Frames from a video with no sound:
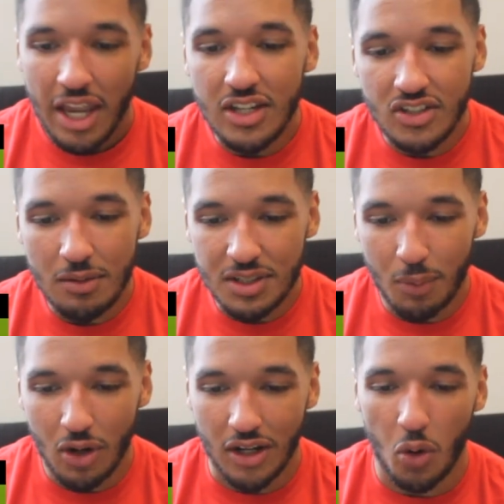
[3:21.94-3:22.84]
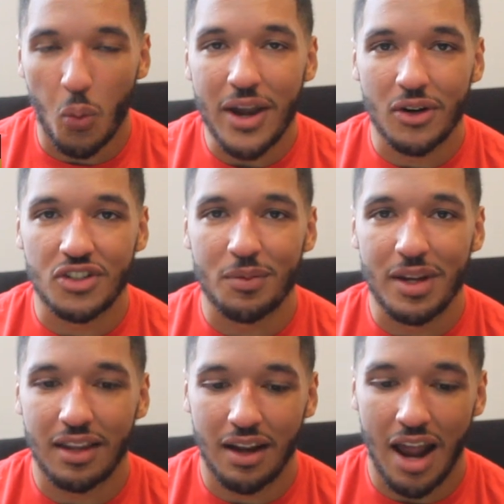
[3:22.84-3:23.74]
He seems more like a winger to
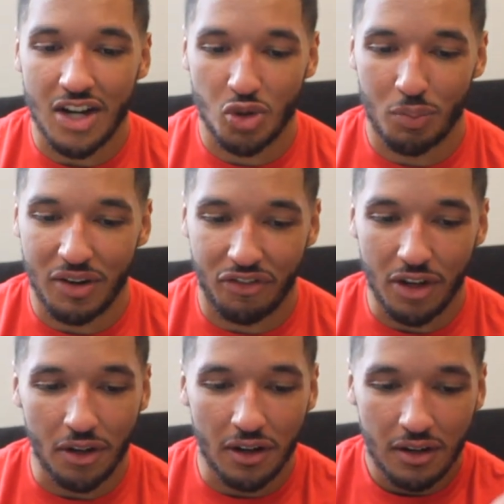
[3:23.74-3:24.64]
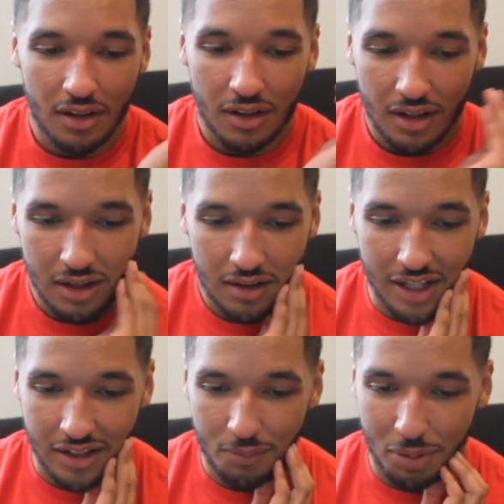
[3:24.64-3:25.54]
me than an actual midfielder.
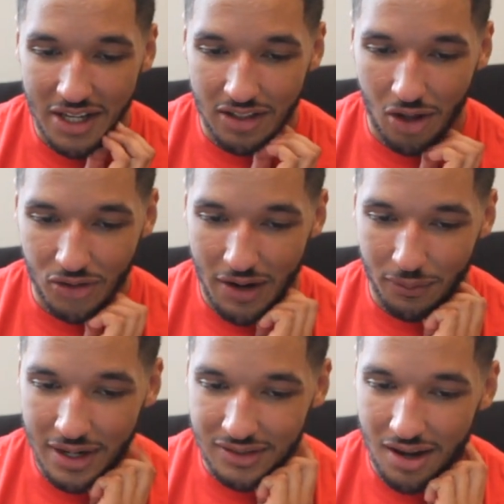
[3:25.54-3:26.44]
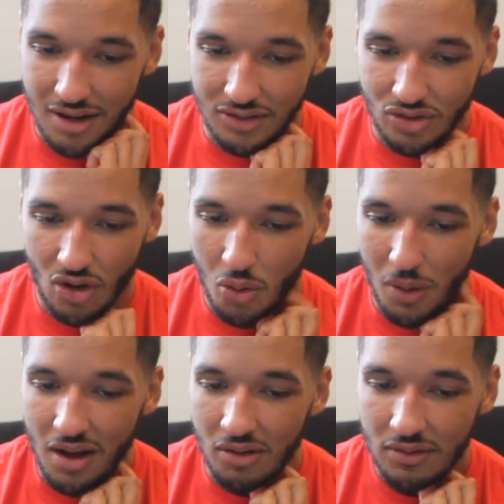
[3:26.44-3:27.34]
Like, he plays along that right side so
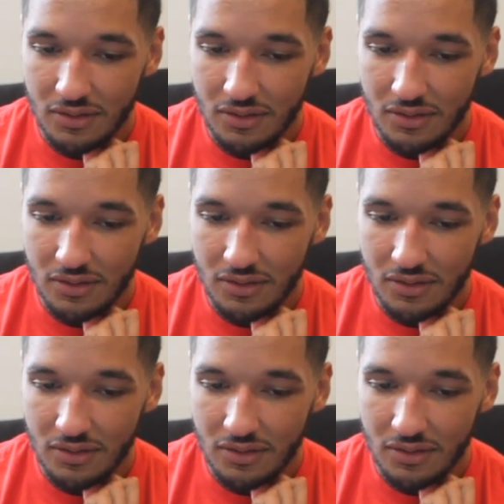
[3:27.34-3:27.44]
well.